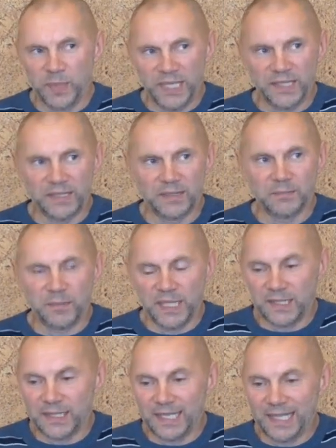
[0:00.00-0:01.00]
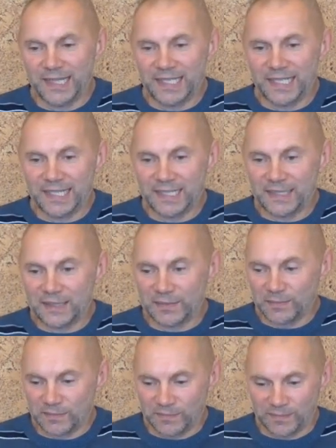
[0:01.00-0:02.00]
My being can't be stronger
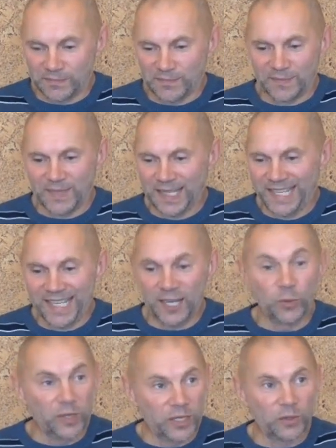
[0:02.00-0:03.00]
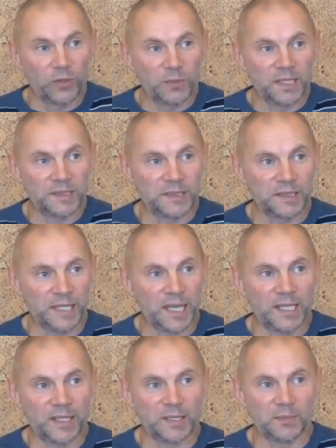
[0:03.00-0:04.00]
or disappear. You
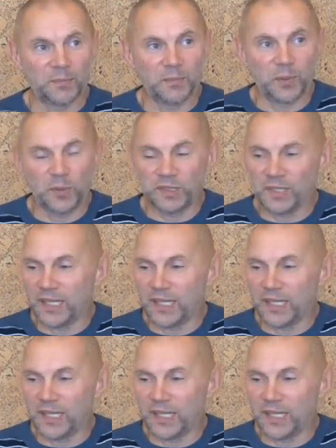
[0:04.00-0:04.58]
see, being